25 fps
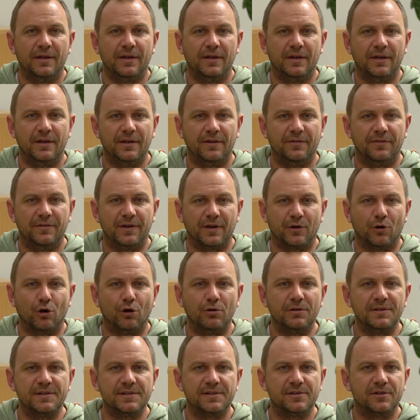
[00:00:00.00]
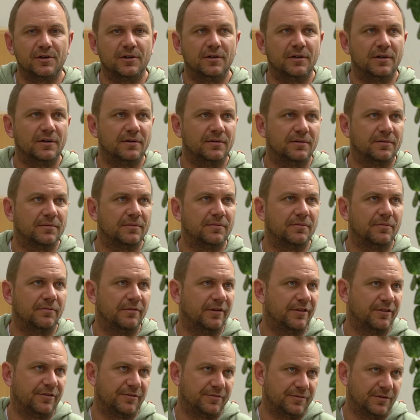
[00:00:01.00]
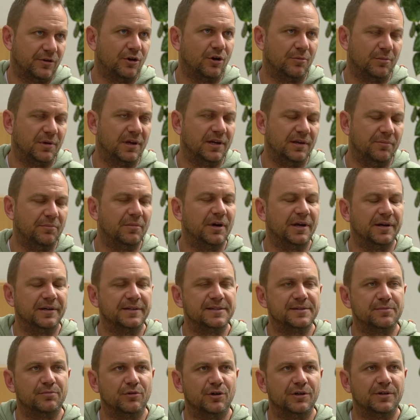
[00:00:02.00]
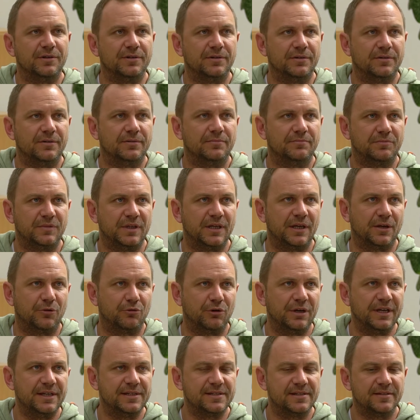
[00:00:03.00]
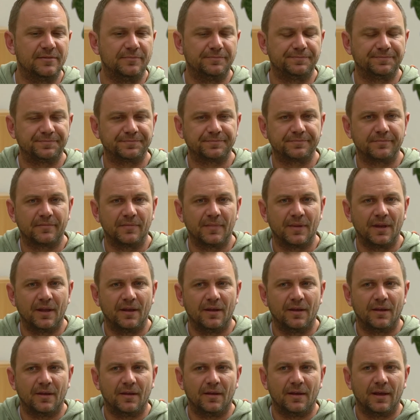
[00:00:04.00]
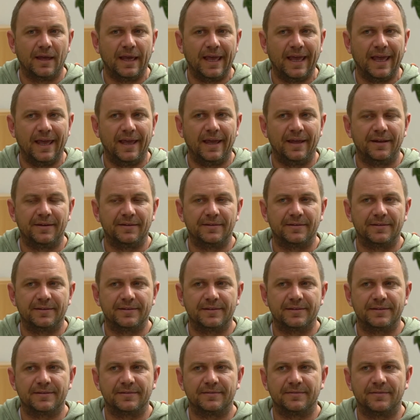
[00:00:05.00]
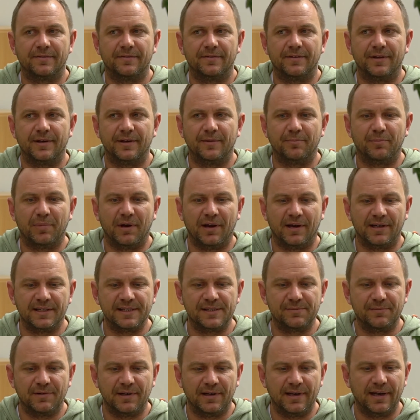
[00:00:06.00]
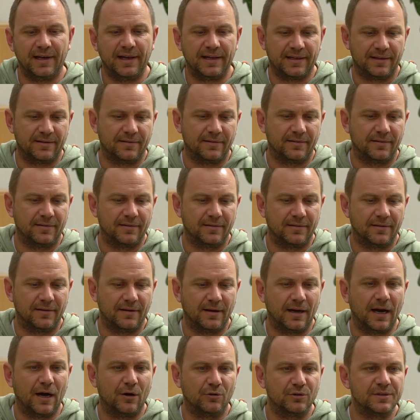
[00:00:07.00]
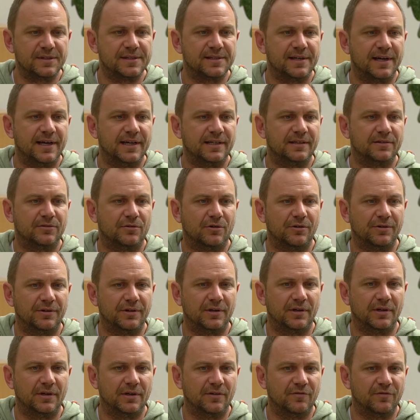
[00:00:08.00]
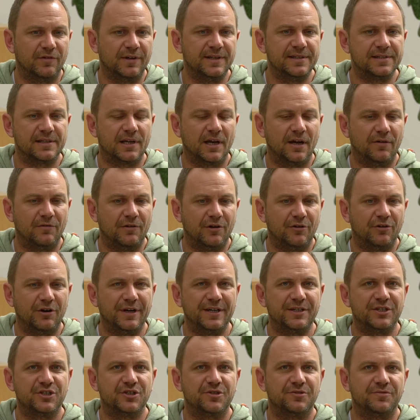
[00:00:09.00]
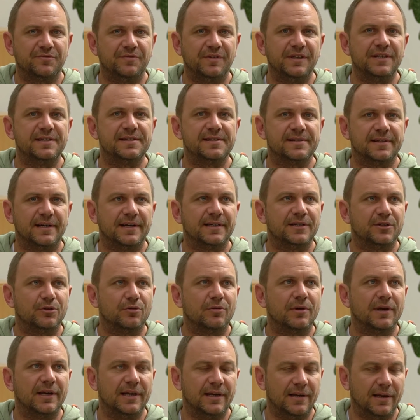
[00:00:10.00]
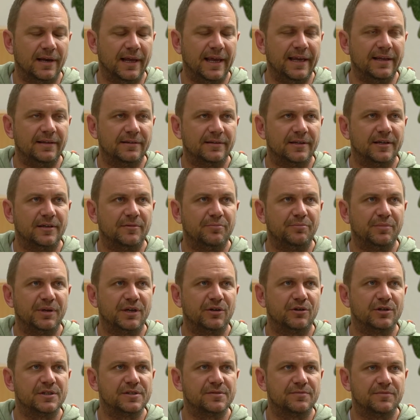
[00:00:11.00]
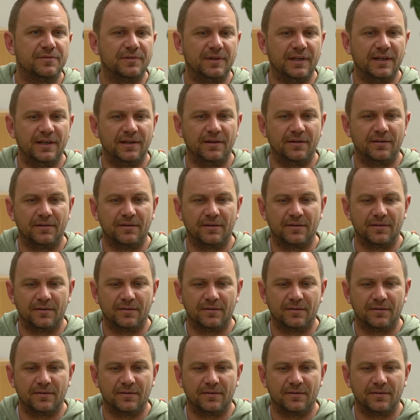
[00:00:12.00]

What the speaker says: in the cold store with normally -1 degrees, and the plants will let outside on the fleece coverage. We start to clean later, because we